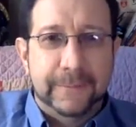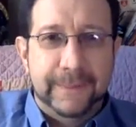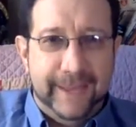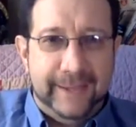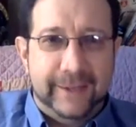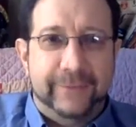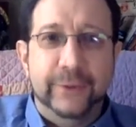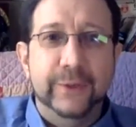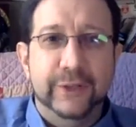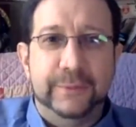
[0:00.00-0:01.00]
Yet a
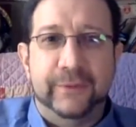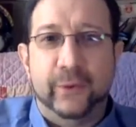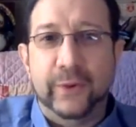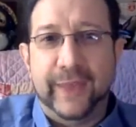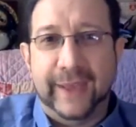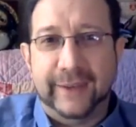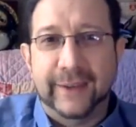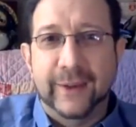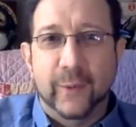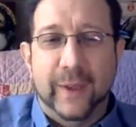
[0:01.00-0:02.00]
few years before that,
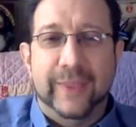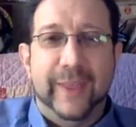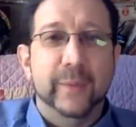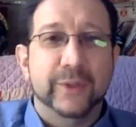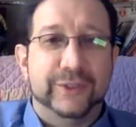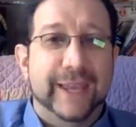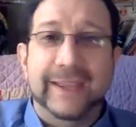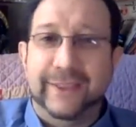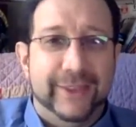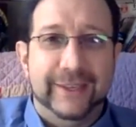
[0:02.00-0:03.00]
when they were
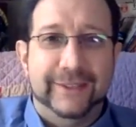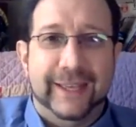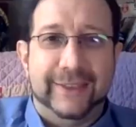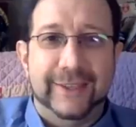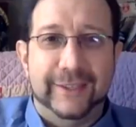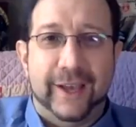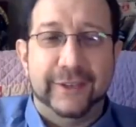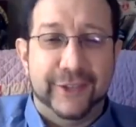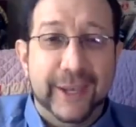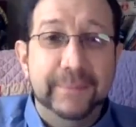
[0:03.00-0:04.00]
saying things that these
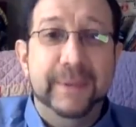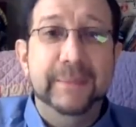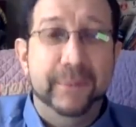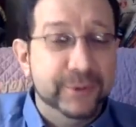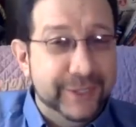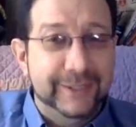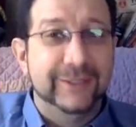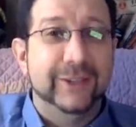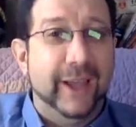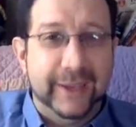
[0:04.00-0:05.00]
same people
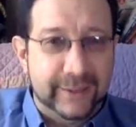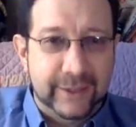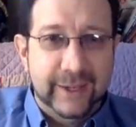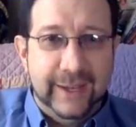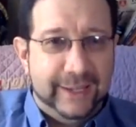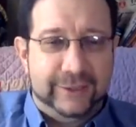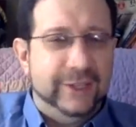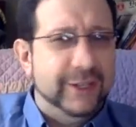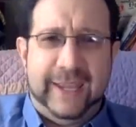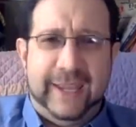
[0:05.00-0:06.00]
didn't like, it's,
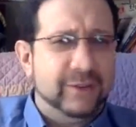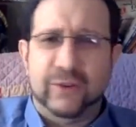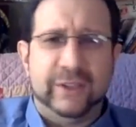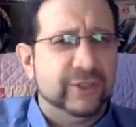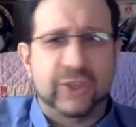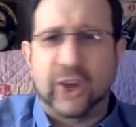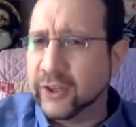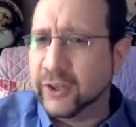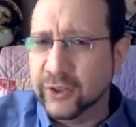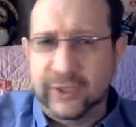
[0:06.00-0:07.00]
you can't trust
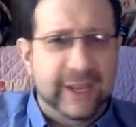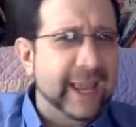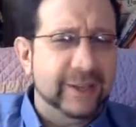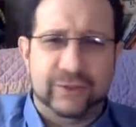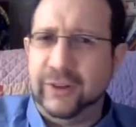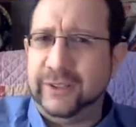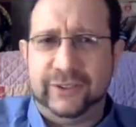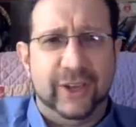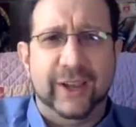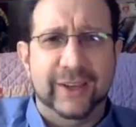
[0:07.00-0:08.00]
doctors, you can't
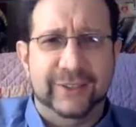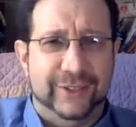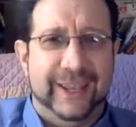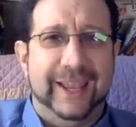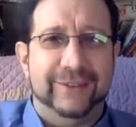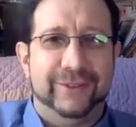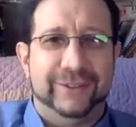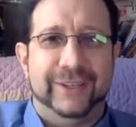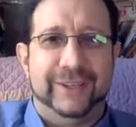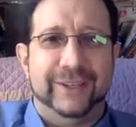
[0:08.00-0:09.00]
trust science, you can't
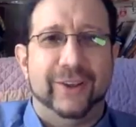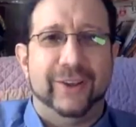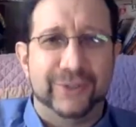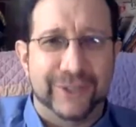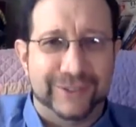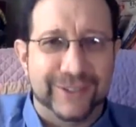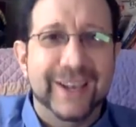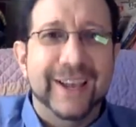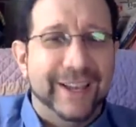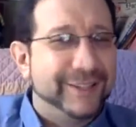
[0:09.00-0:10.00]
trust psychologists.
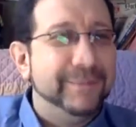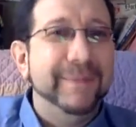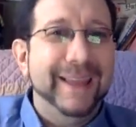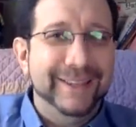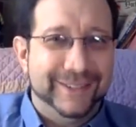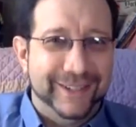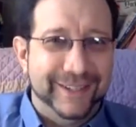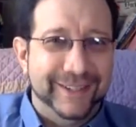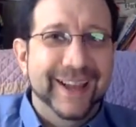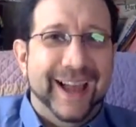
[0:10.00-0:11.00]
It's
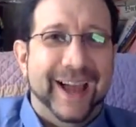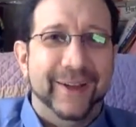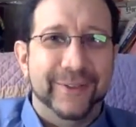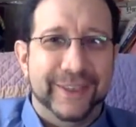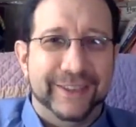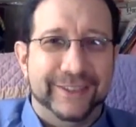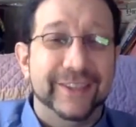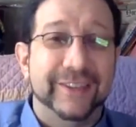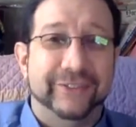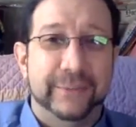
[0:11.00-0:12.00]
amazing how they
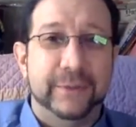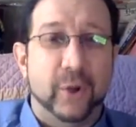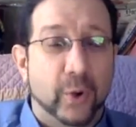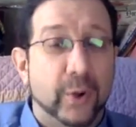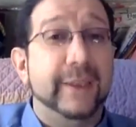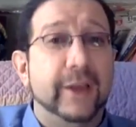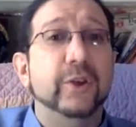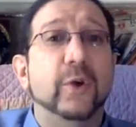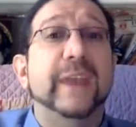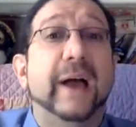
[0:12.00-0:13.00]
suddenly flip to go, okay, yeah,
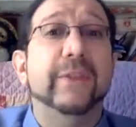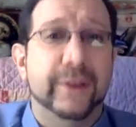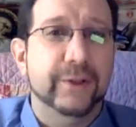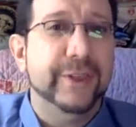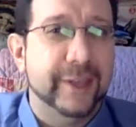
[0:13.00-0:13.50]
no, now they're the